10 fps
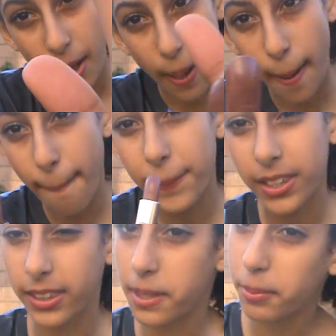
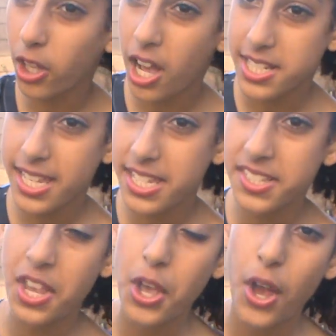lip
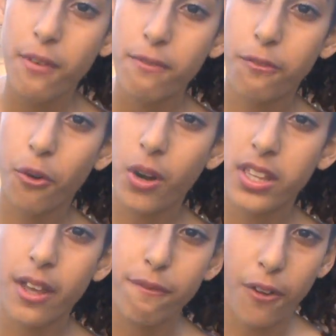glosses for
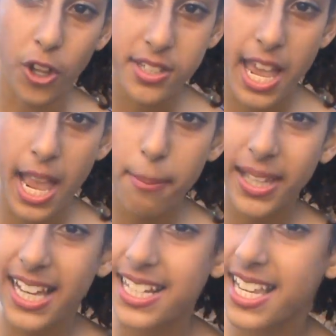the fall time,
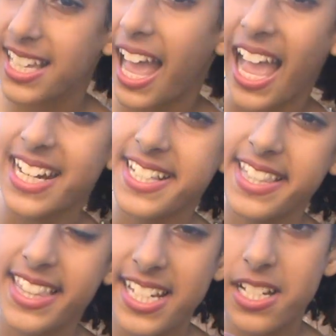because
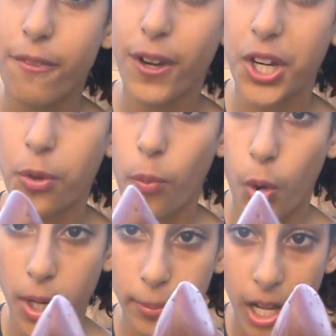this is a very
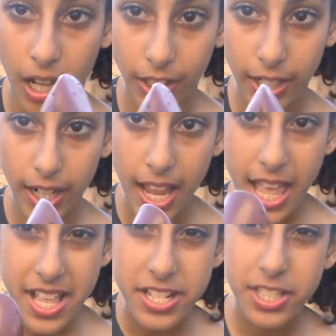warm color,
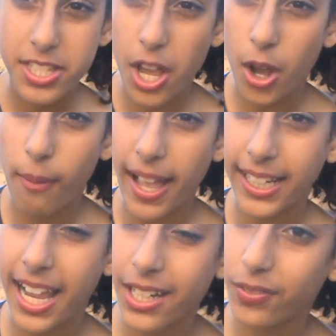so I
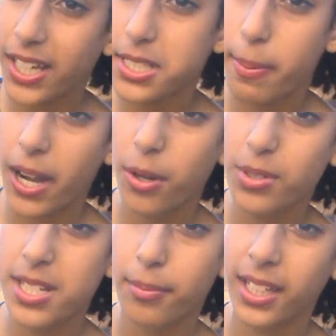kind of like to pair it
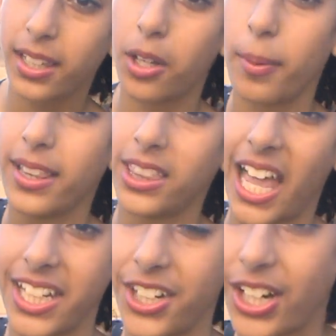with something a little bit
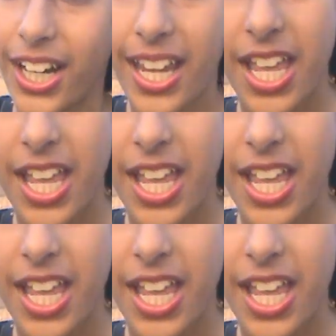lighter.